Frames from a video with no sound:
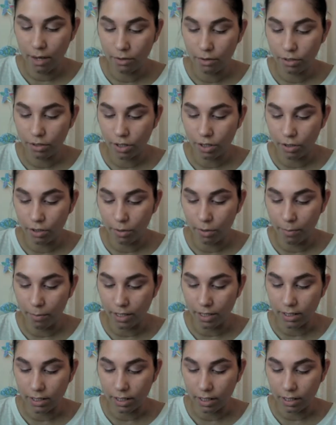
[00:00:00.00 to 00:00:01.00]
Just gonna do a
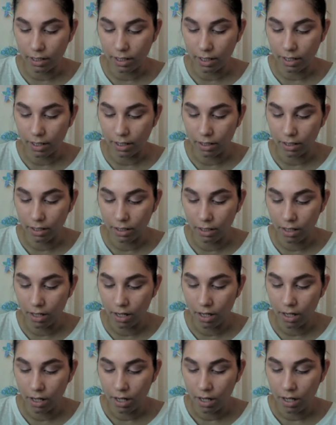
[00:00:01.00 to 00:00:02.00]
basic like
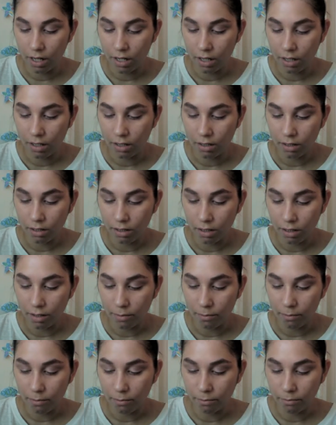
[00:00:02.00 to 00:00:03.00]

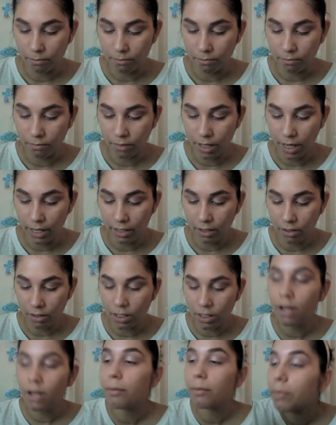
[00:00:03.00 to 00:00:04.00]
um, line on
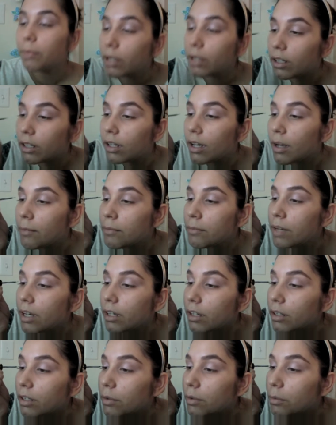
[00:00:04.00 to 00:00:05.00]
top. I'm
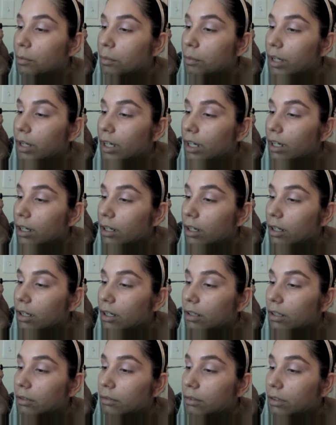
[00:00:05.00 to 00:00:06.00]
not gonna wing it
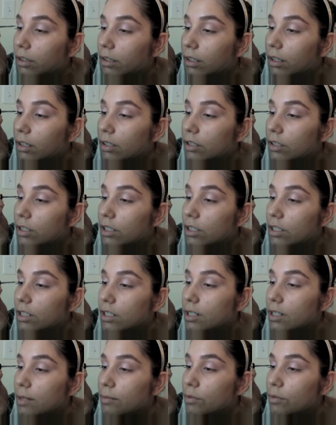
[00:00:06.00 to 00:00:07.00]
all just
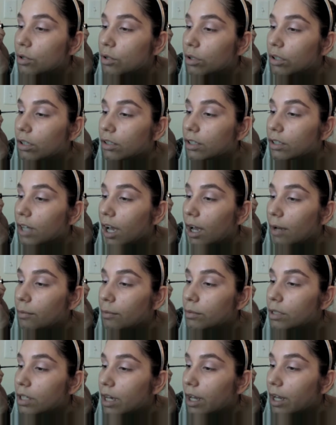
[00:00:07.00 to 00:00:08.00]
because I'm short on time
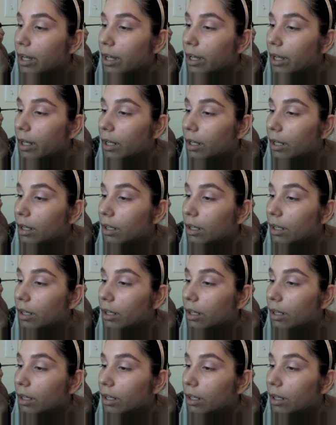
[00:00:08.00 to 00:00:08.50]
today.